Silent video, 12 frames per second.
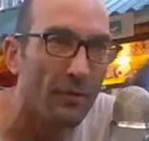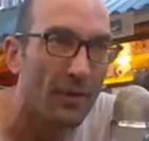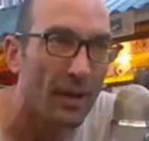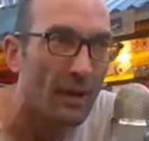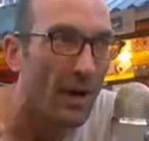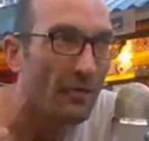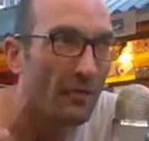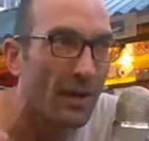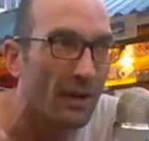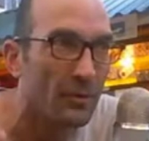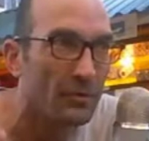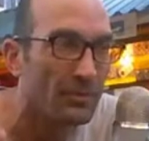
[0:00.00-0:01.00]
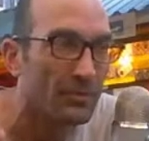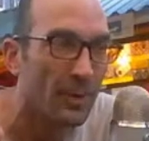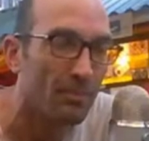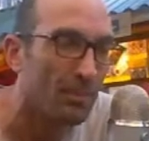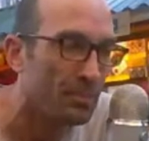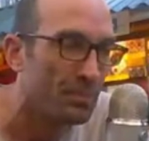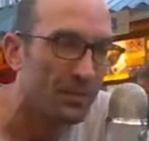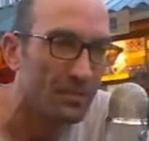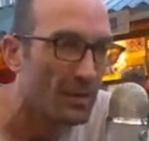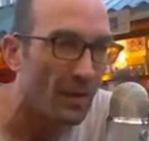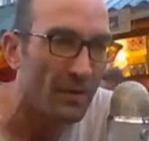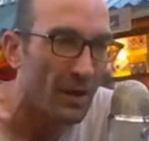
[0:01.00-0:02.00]
got a
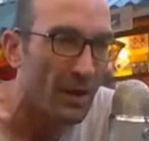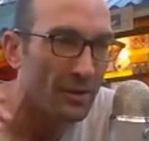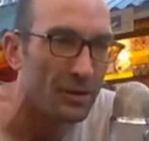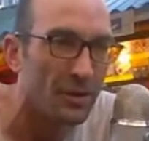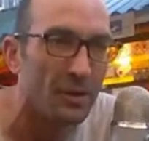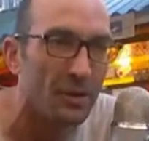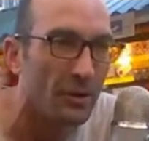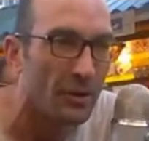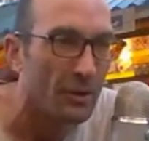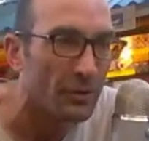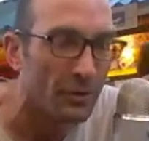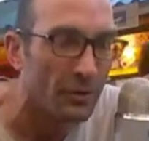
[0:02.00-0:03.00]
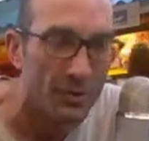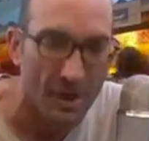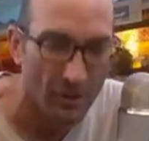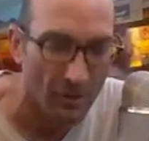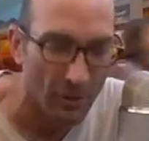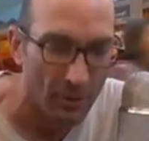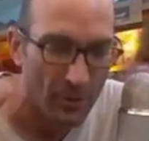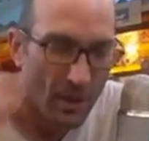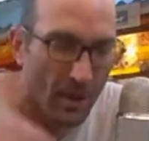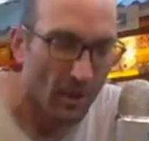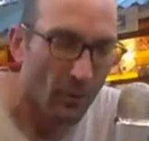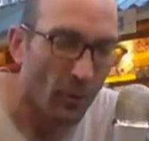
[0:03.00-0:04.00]
shitload of YouTube channels, but
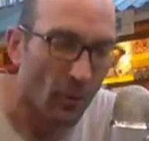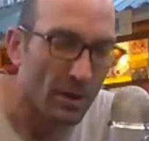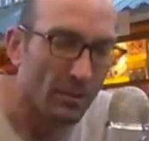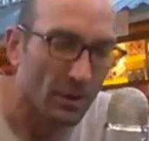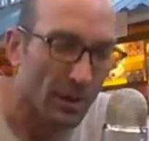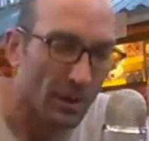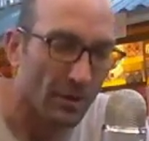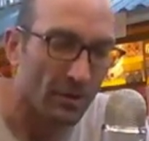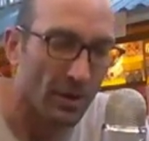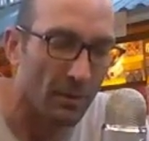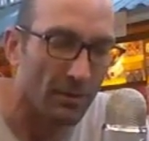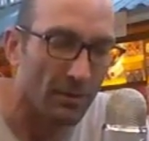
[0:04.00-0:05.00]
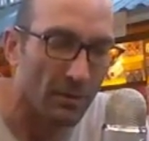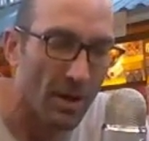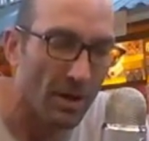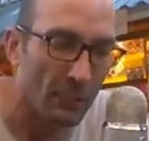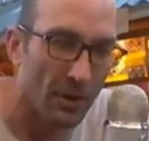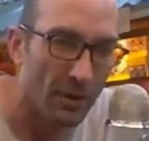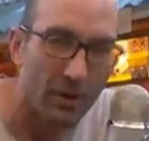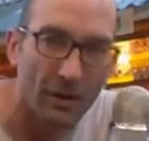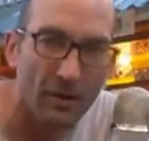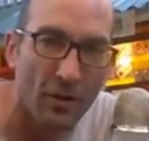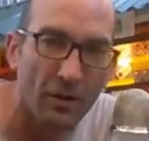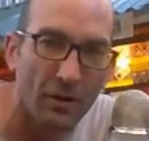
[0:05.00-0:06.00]
one in particular comes to mind where
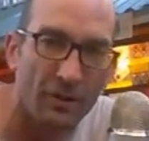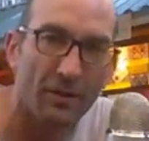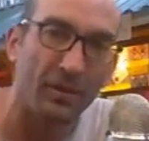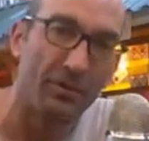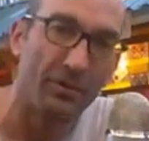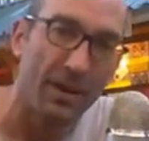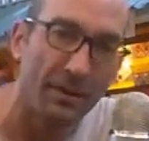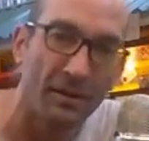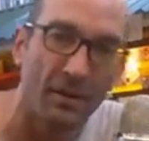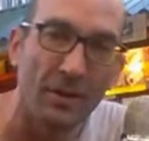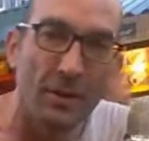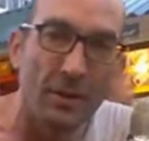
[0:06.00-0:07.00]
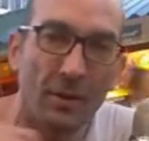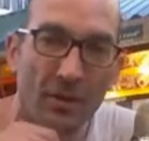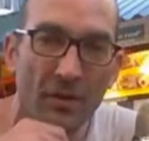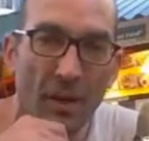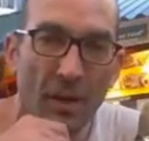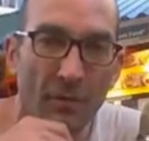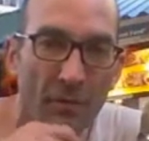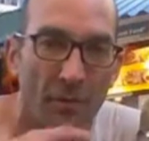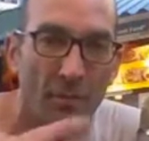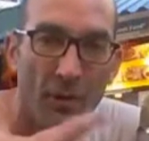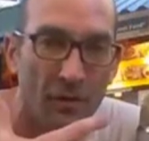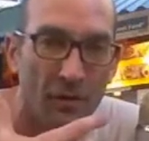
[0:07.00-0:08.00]
in fact it's all neighborhood stuff. It was a
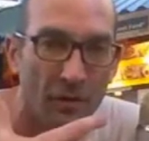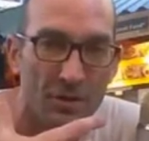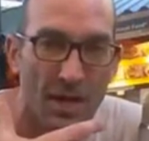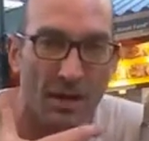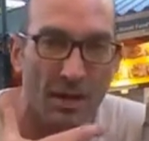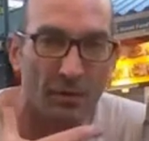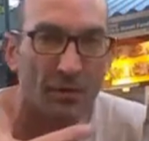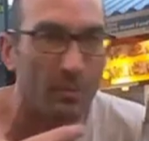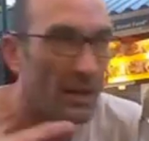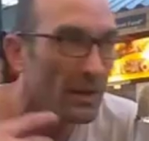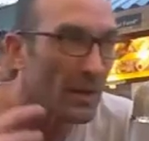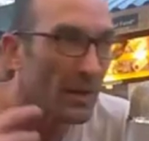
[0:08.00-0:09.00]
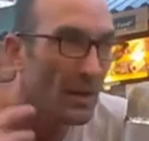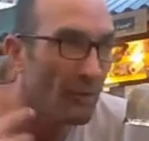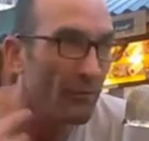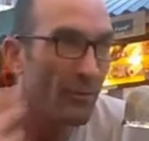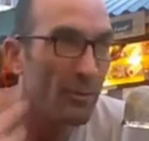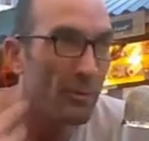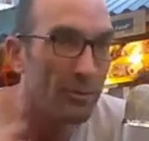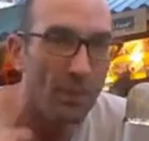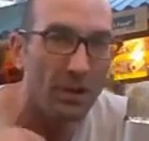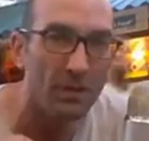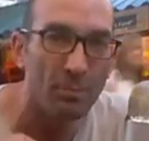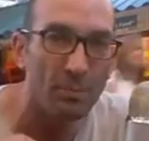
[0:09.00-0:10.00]
personal channel. It was me filming
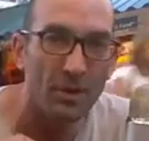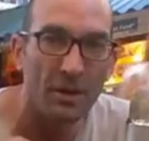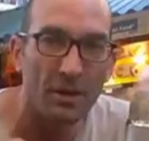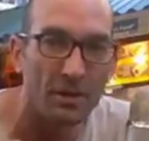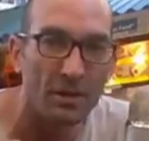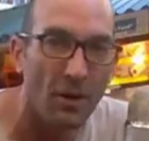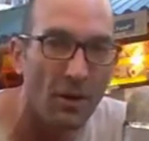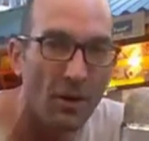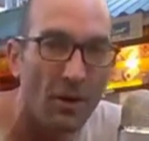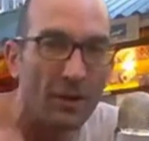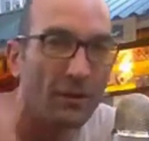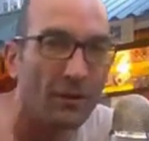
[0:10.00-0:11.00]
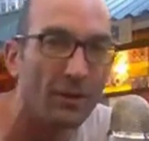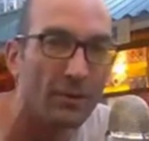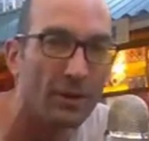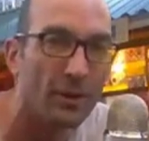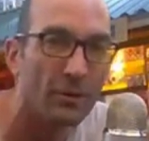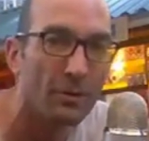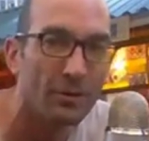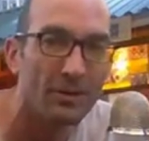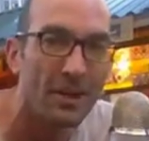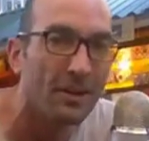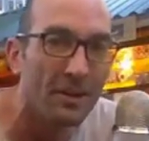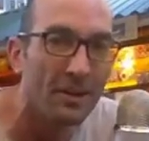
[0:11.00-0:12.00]
buddies playing guitar, interviewing local
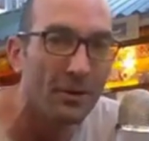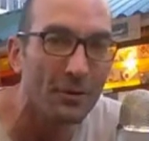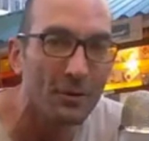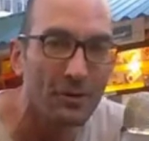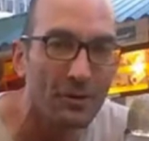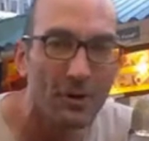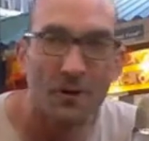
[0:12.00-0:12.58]
deli owners,